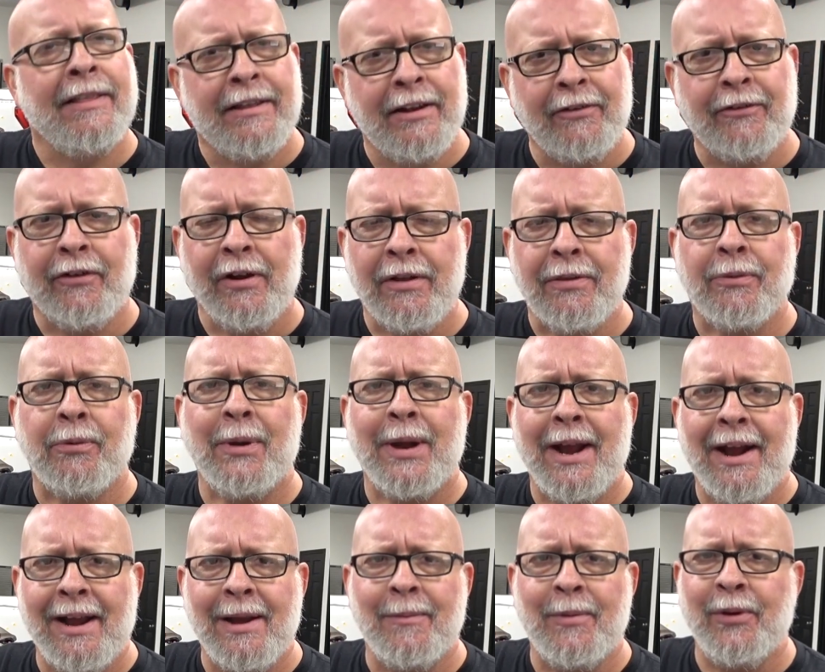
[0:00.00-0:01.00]
their Gen 3
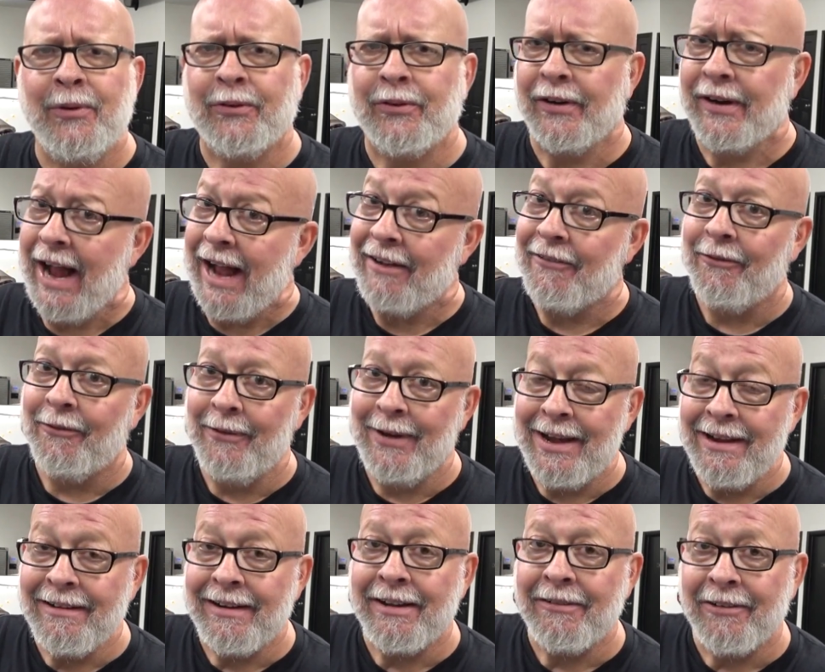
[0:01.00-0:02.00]
Hayabusa got
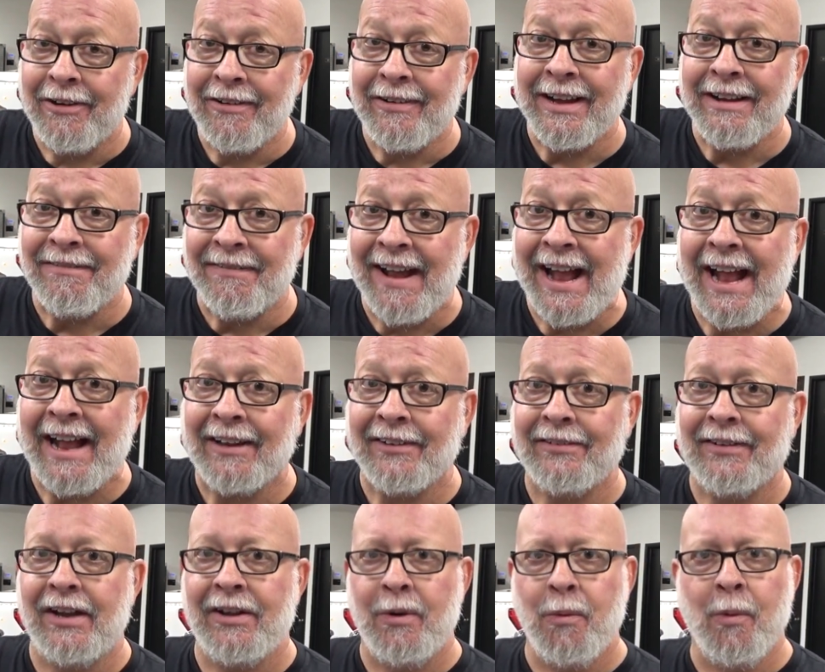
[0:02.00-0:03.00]
really, really
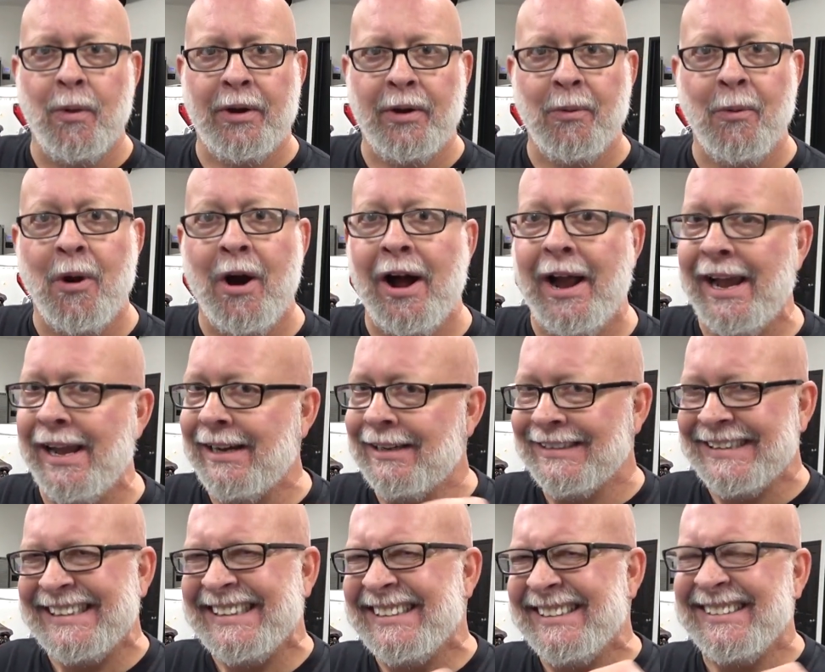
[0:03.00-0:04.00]
fast. And you wonder why?
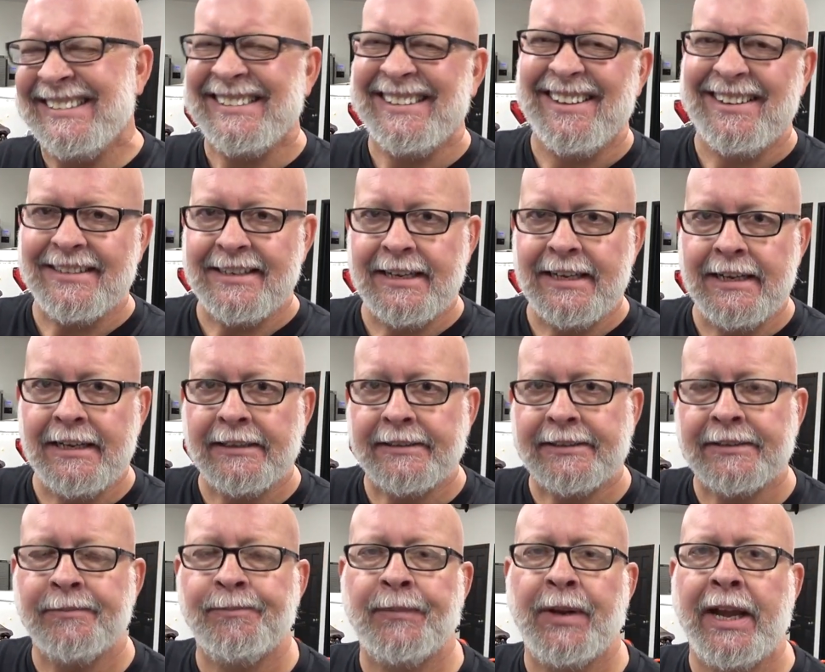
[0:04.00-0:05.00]
Because of
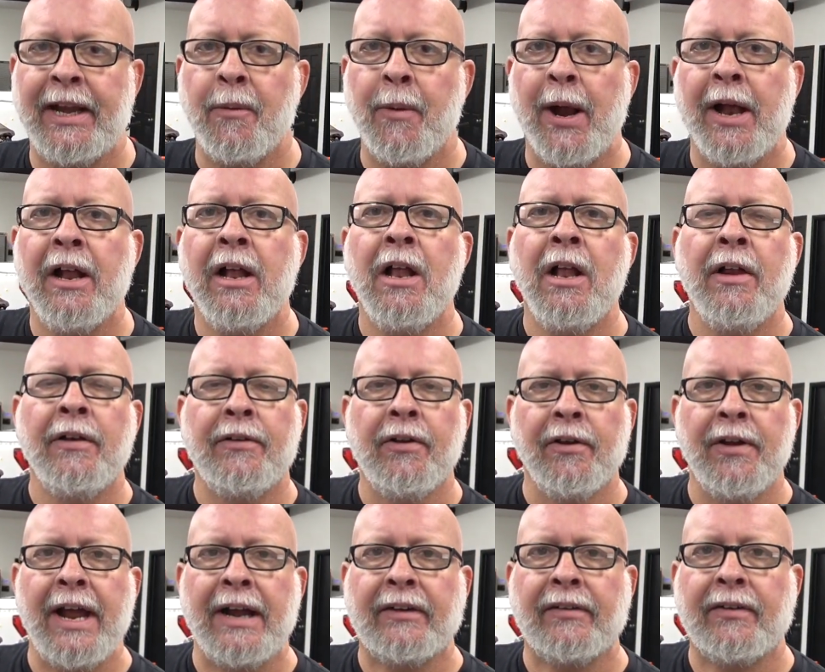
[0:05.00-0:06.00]
this. Anyway,
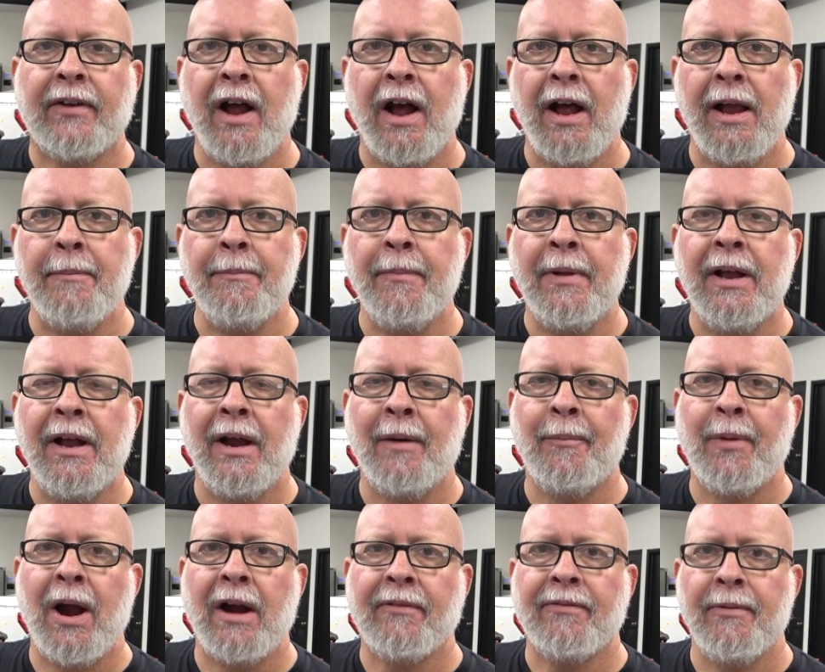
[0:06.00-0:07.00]
till next time, I'm
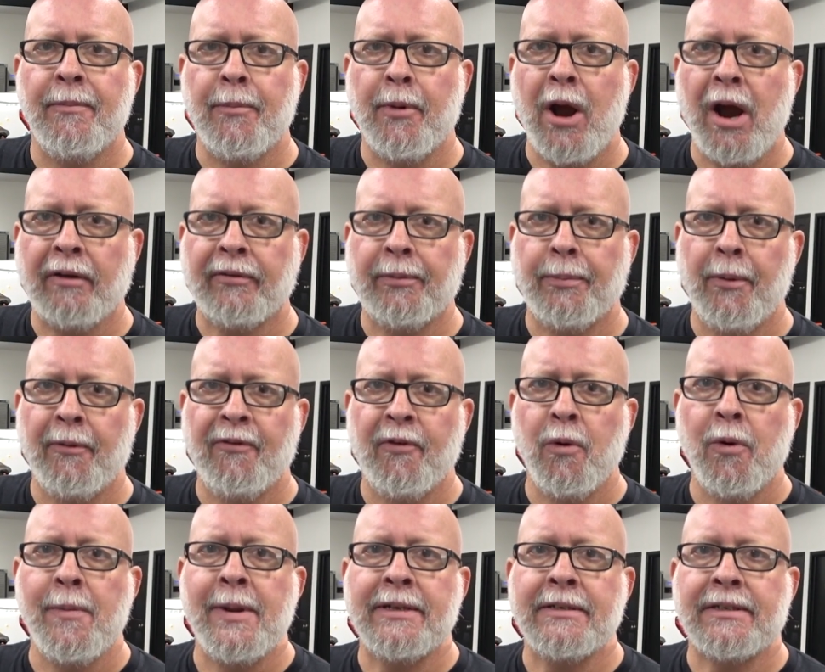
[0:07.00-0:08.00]
Brock from Brock's
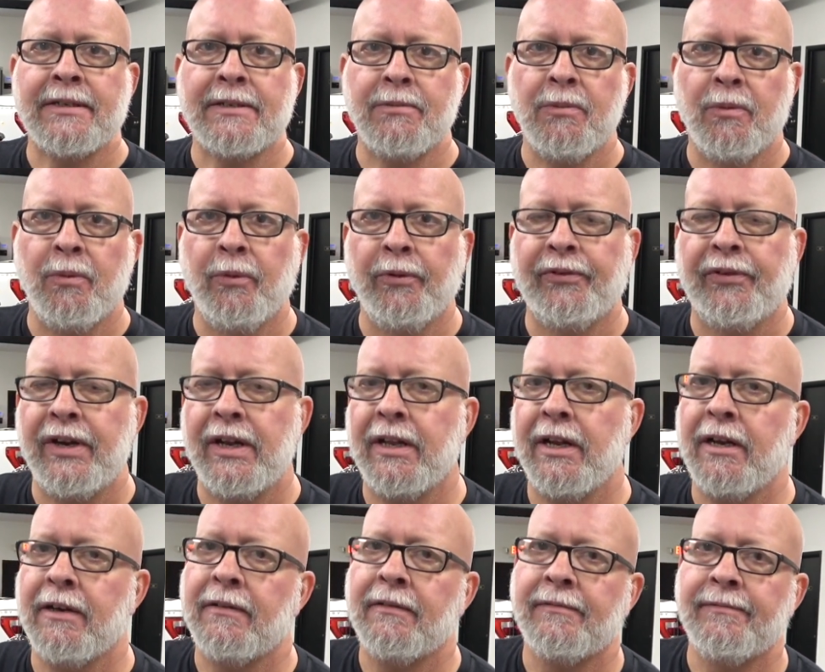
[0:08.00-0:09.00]
Performance. We'll see you
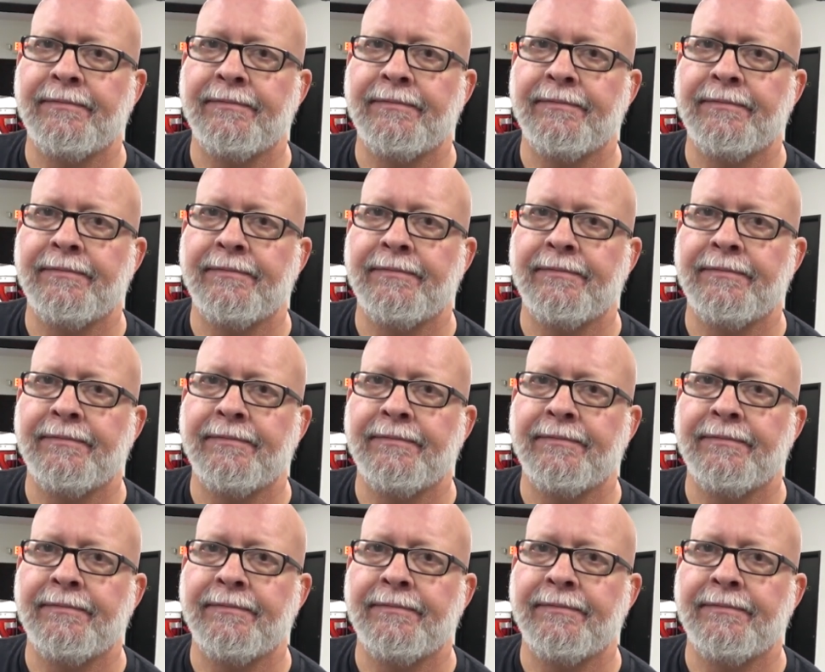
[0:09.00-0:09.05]
then.